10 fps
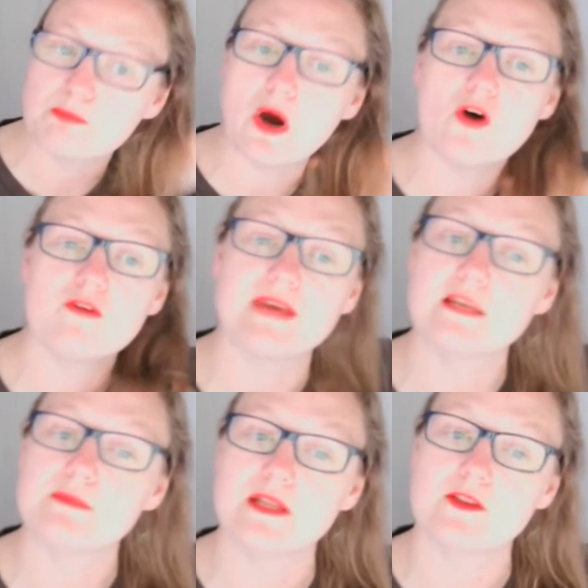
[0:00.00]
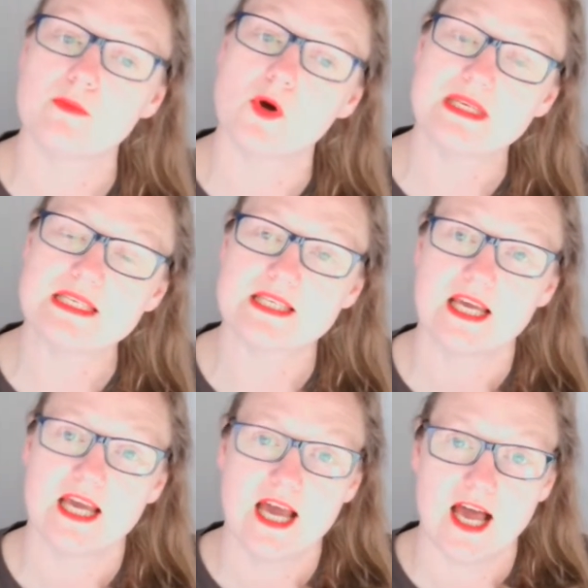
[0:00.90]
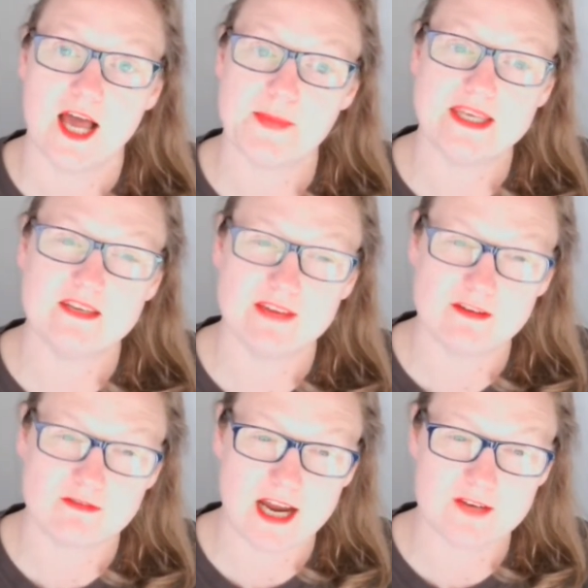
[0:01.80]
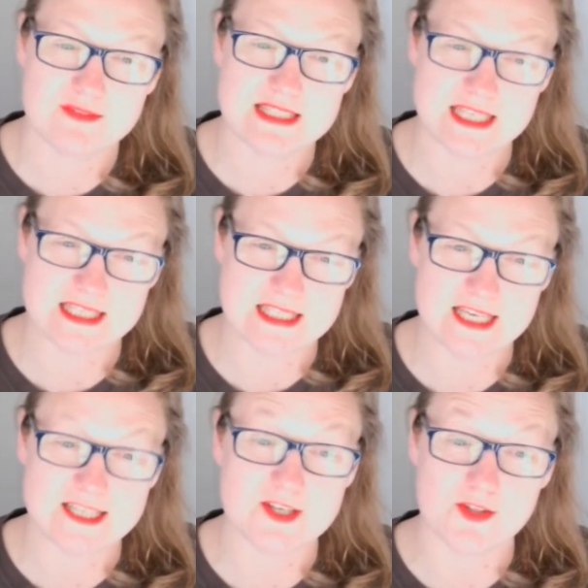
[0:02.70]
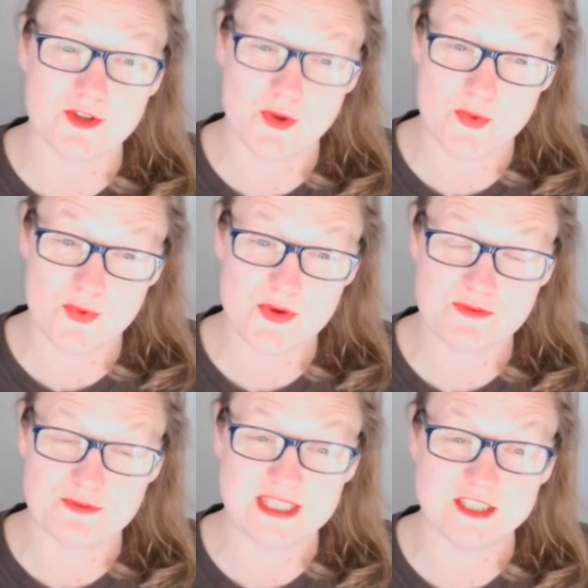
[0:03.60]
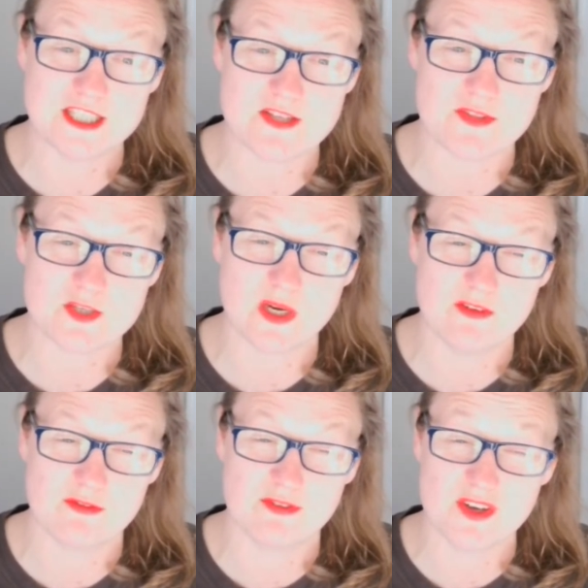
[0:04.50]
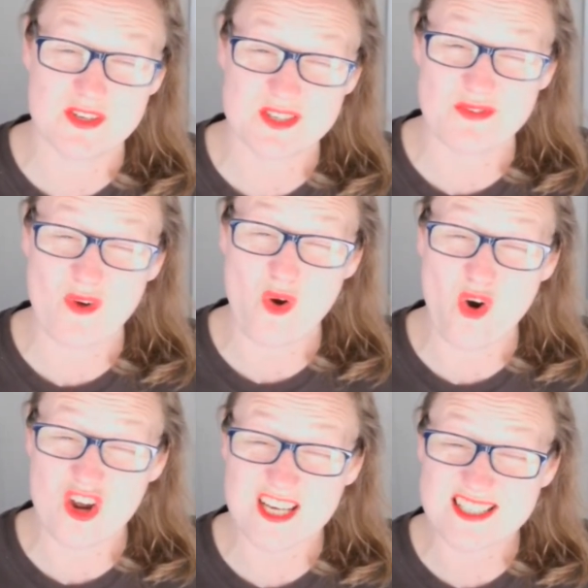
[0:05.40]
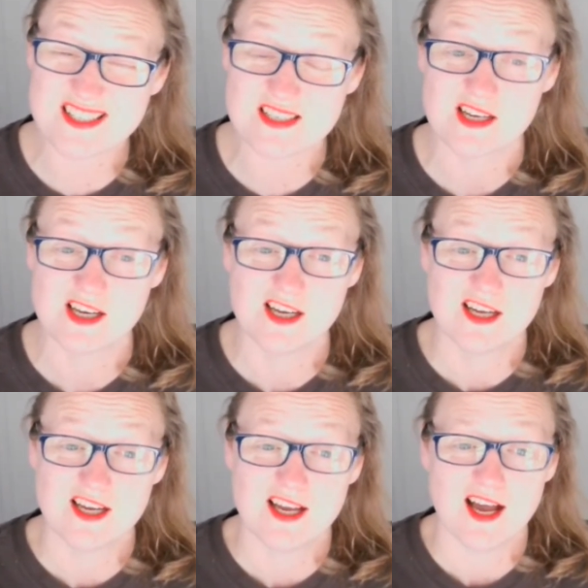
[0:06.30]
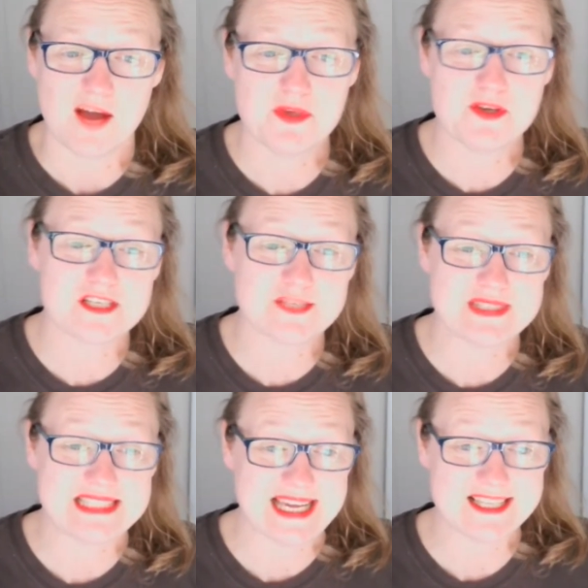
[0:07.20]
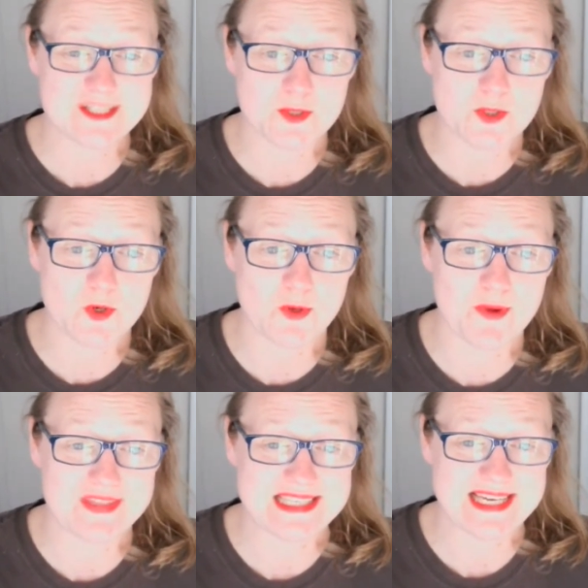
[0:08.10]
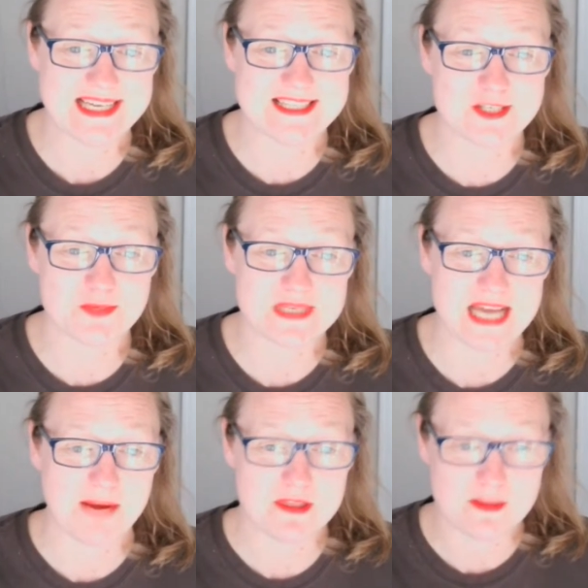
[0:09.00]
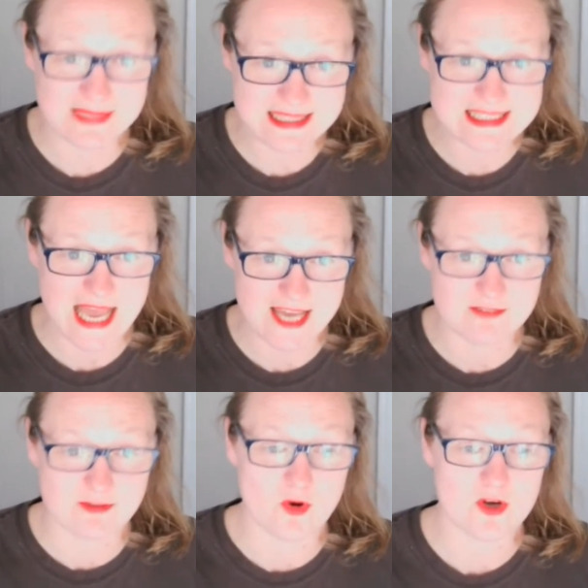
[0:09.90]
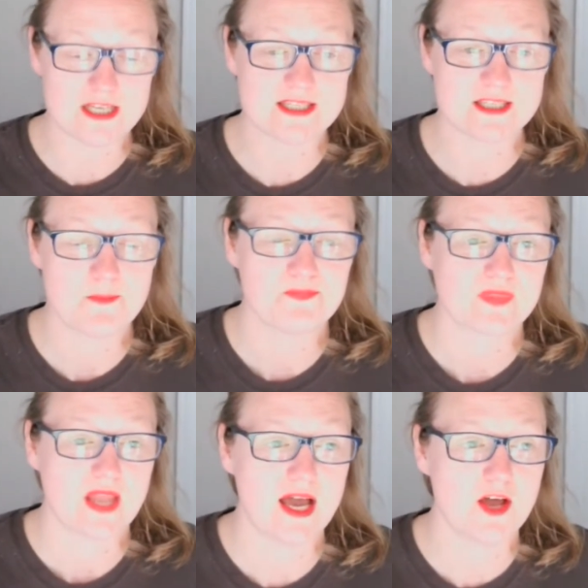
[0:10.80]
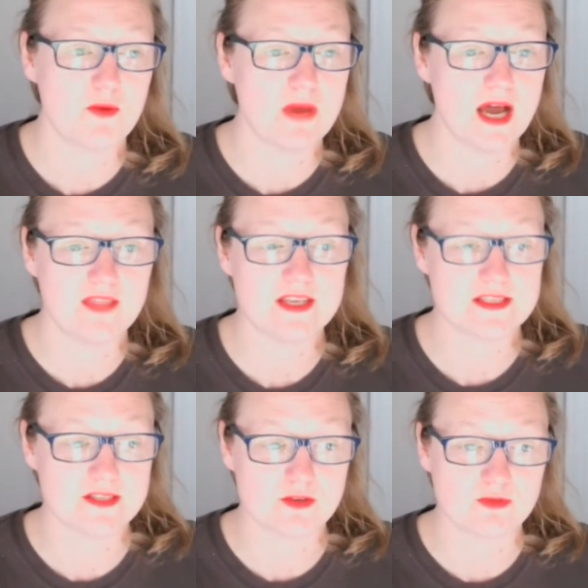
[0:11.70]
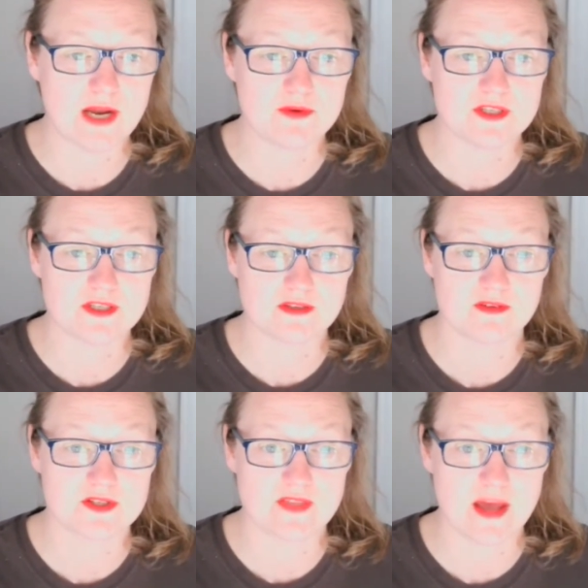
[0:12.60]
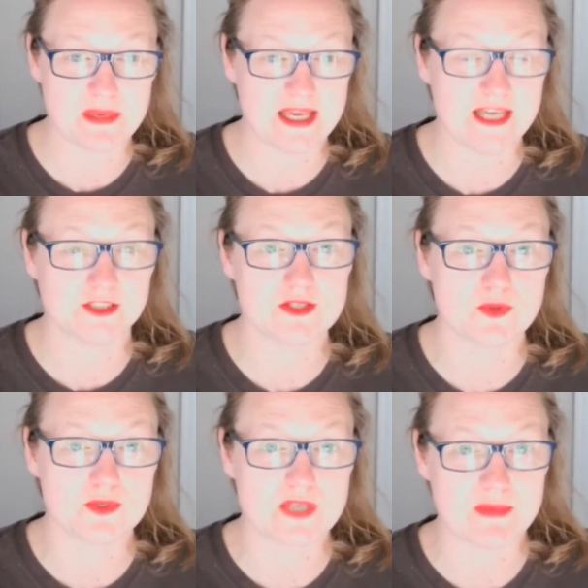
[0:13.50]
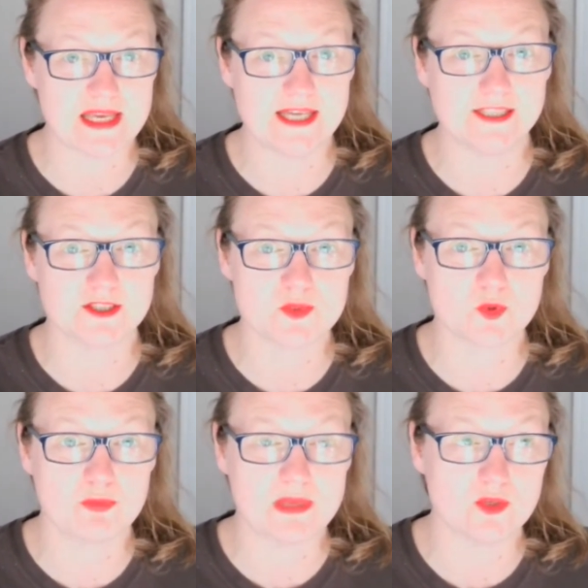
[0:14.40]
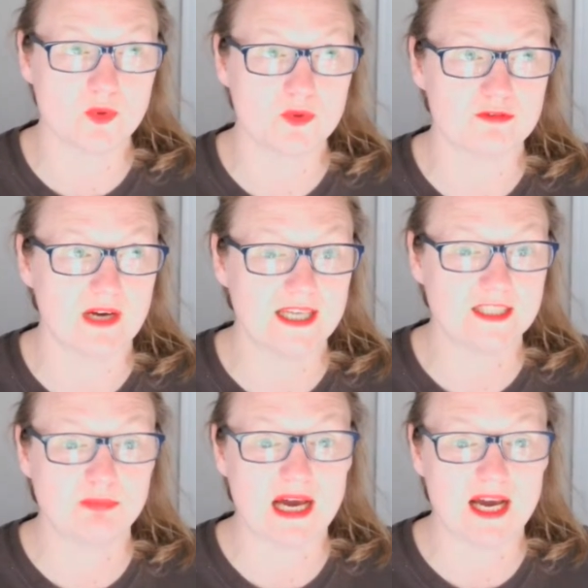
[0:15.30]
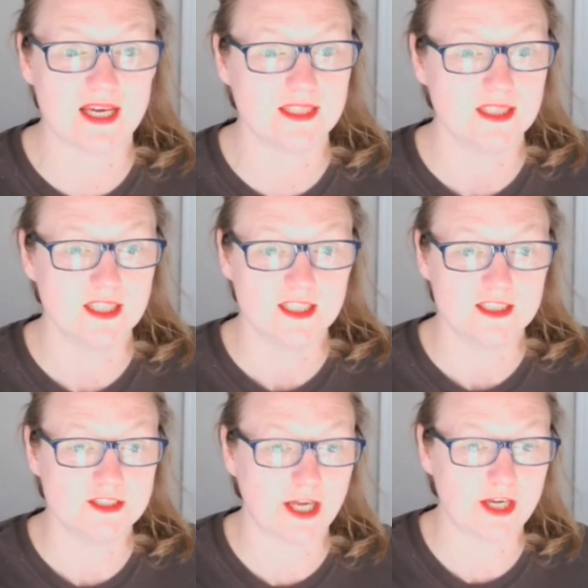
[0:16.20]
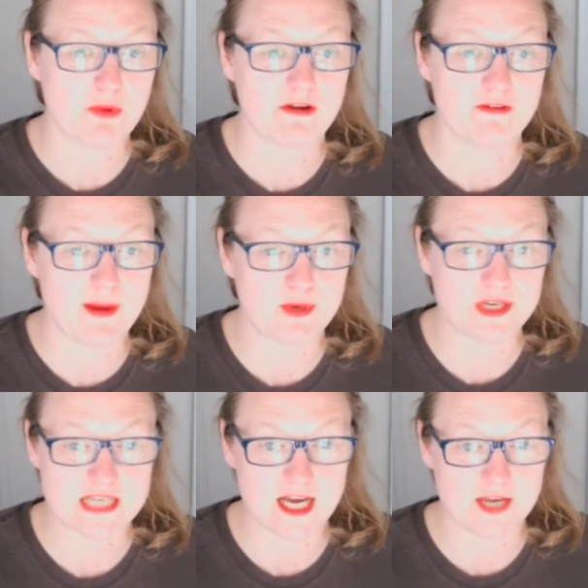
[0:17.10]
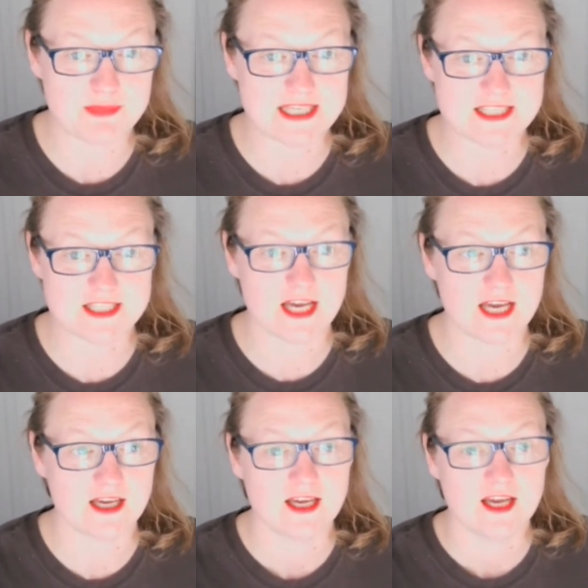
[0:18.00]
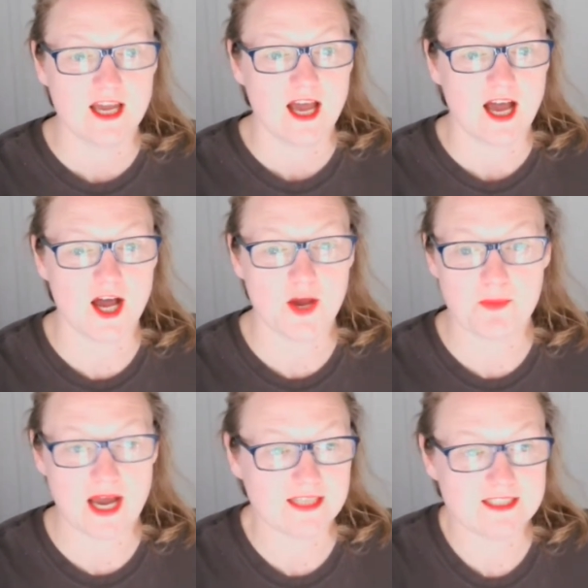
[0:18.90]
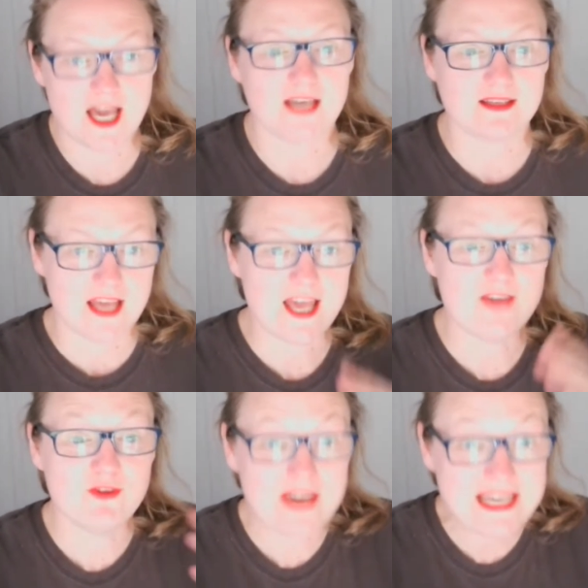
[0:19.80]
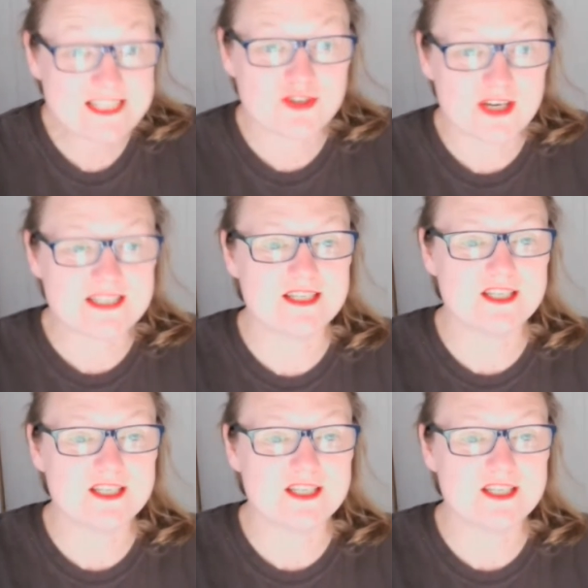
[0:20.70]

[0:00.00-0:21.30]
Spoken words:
pot available at the moment. Innovate round 16 is on the go. It finishes on the 21st of August. I'm useless with dates. Don't quote me on the date. It's sometime in the middle to end of August. And there's another round. So those applications will be notified by January, February time next year. And yeah, if you're interested in